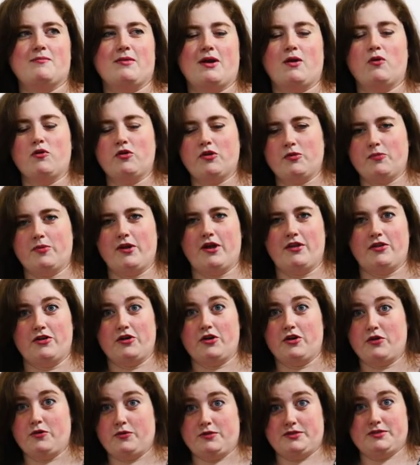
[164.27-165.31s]
my older brother,
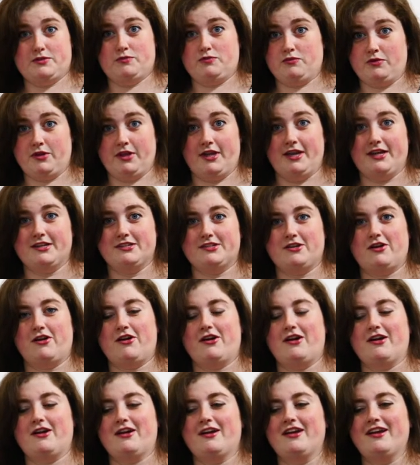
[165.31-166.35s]
who was really into
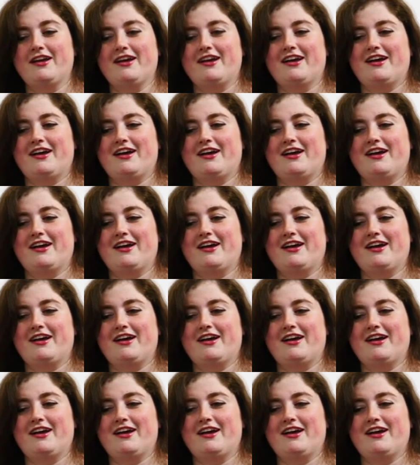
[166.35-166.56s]
art,